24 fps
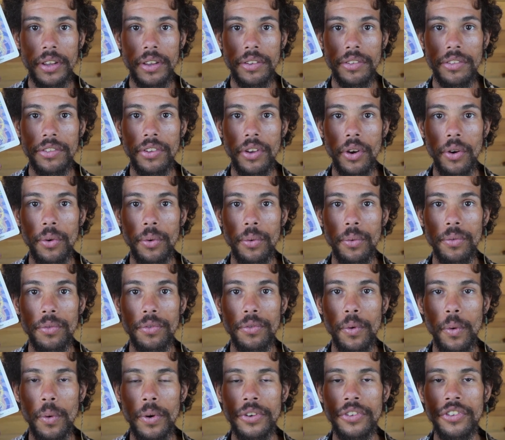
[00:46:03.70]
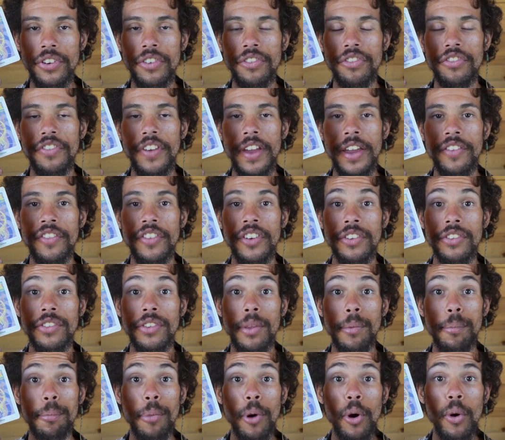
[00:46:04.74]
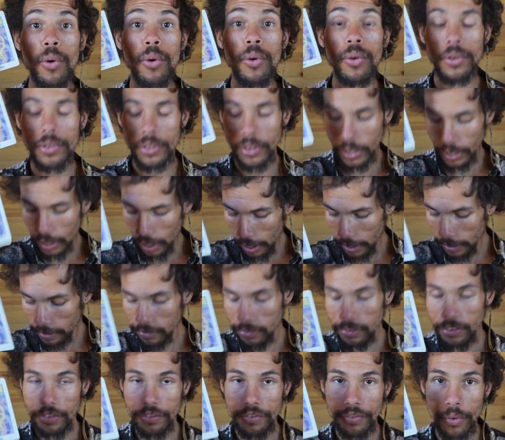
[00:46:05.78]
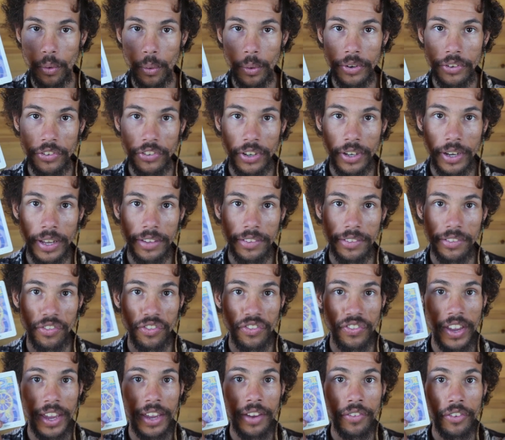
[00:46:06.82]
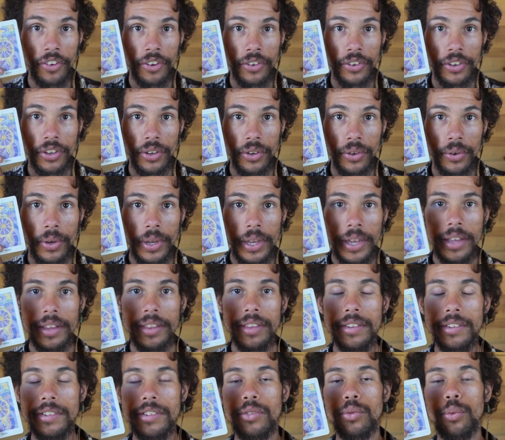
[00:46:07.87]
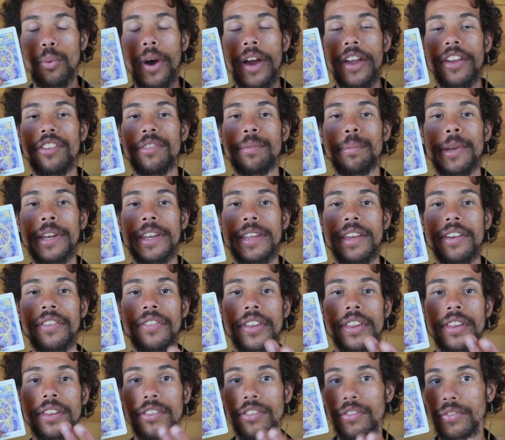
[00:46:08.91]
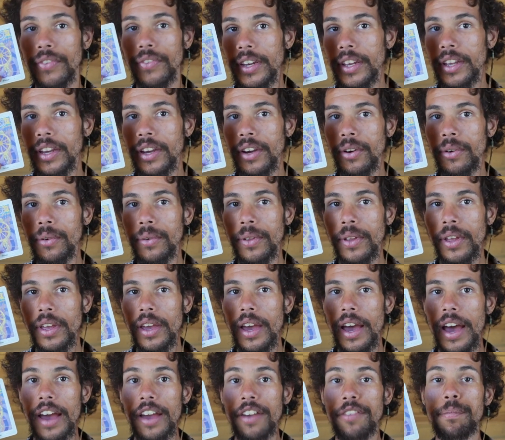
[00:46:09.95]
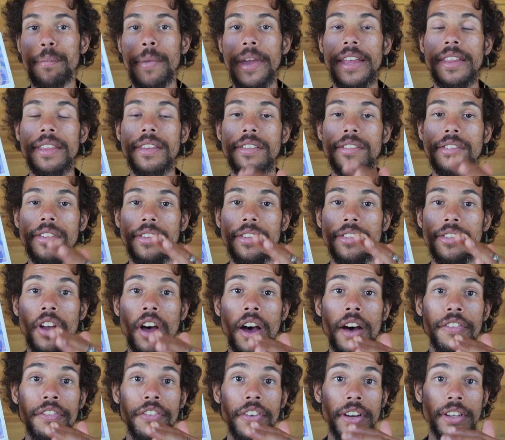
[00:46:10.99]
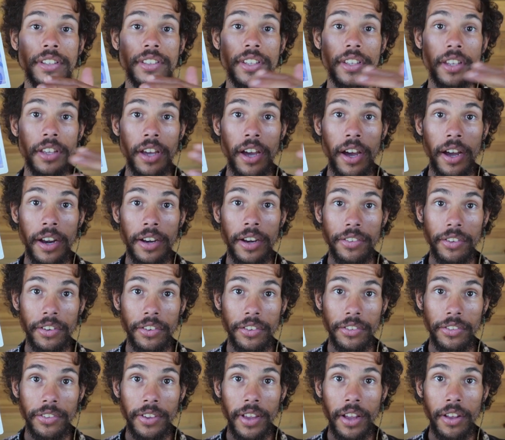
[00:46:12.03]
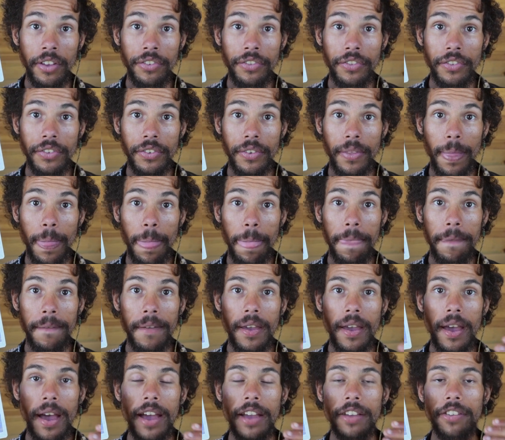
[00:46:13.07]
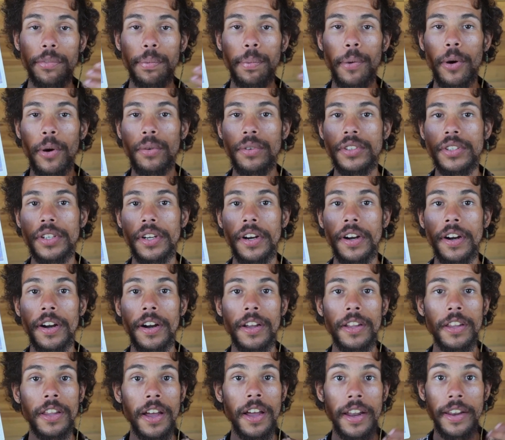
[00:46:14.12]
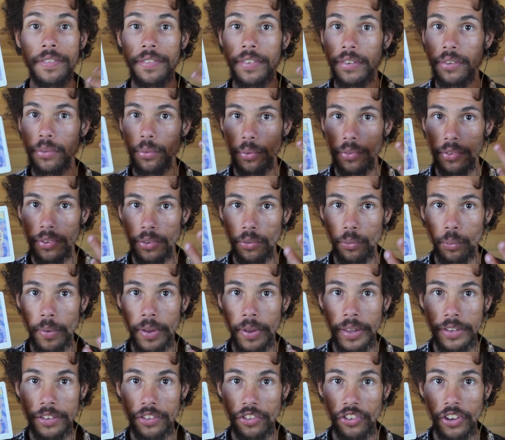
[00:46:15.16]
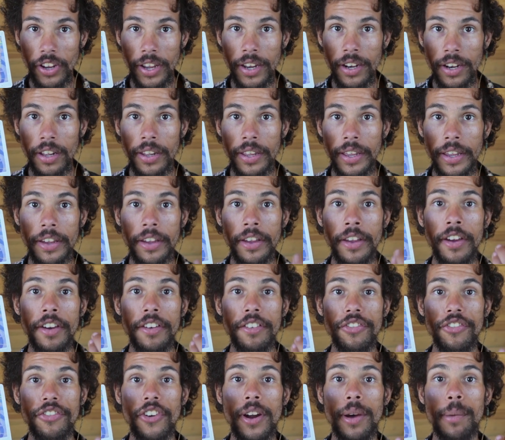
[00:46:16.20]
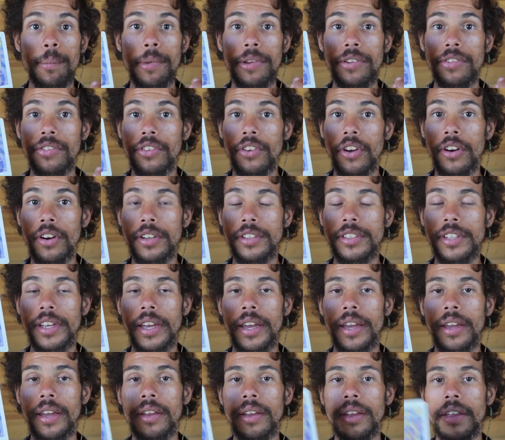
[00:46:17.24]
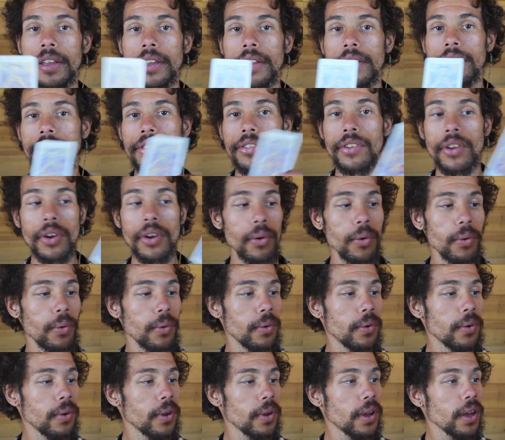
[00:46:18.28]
So, fortune favors the bold. The goddess of fortune has favored you. This is why you've been given this video. I've made this as an offering to the goddess herself. I spoke to her. A lot of this was as well a channeling from Astarte. So,